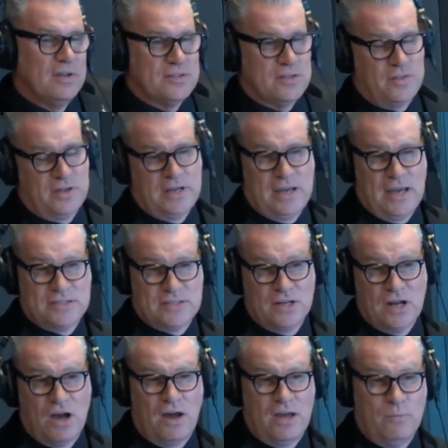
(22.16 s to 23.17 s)
so that he has
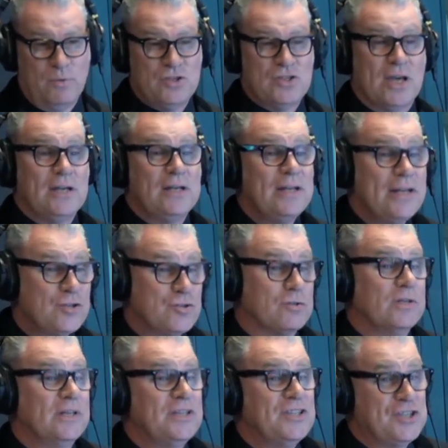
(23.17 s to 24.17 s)
an eye which can
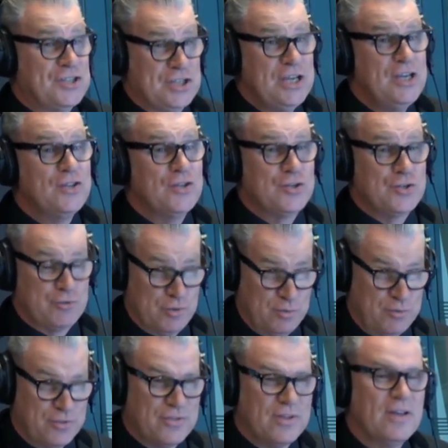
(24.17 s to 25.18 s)
literally see the
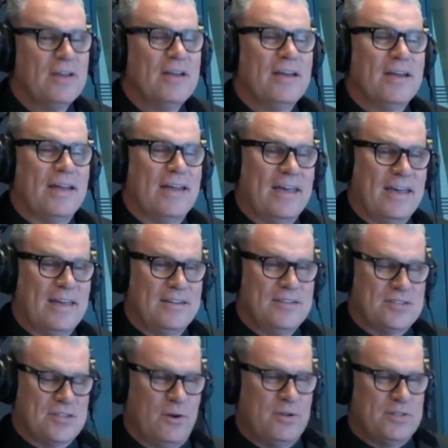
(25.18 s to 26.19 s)
truth.
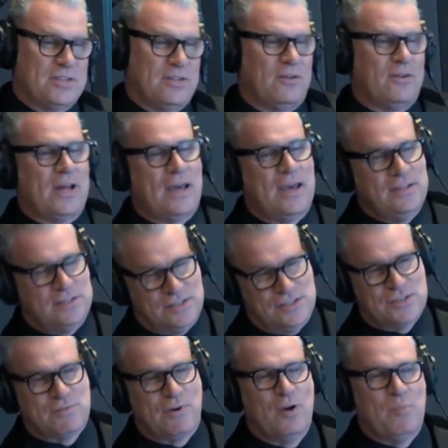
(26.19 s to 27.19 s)
And so it's, you know, an
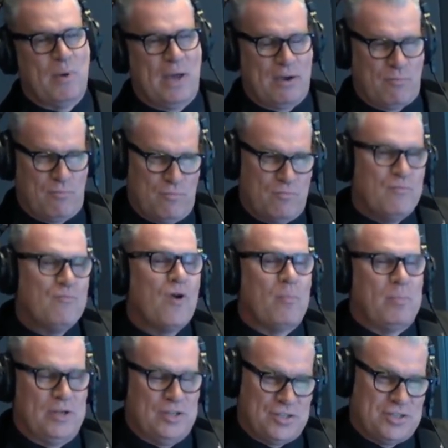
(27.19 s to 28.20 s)
80s throwback
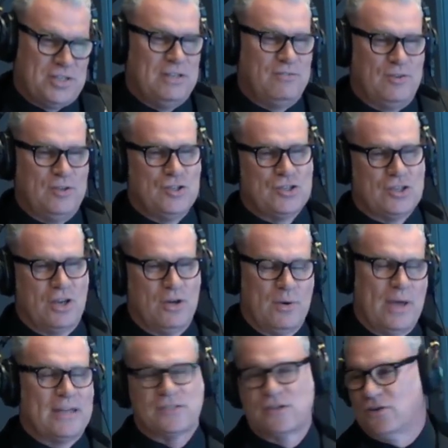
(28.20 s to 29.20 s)
rubbish TV
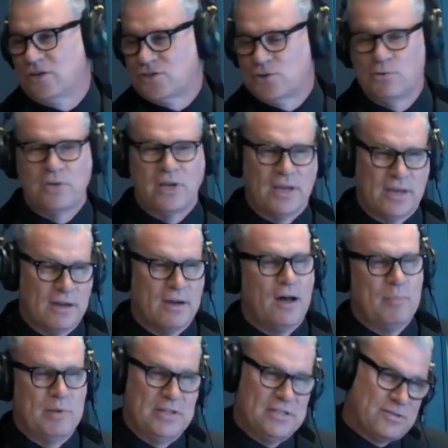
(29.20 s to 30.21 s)
show. It hasn't got a talking
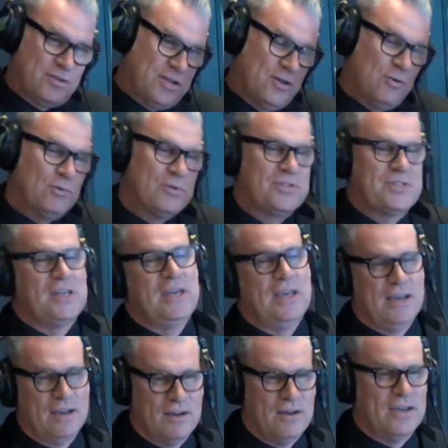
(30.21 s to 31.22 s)
car, but he's got an
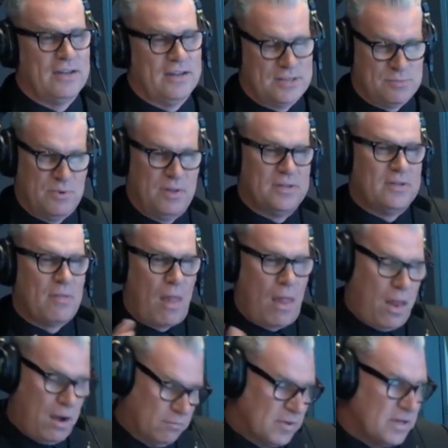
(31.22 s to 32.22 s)
all-seeing eye, and it's one of the things, blah,
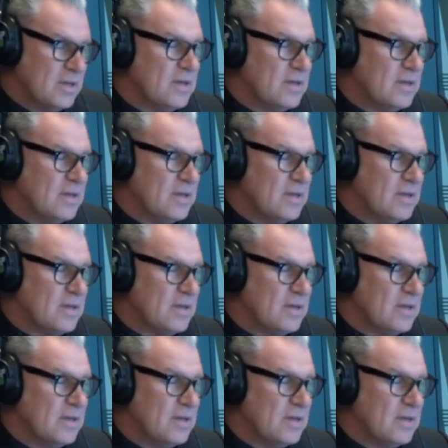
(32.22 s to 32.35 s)
blah, blah.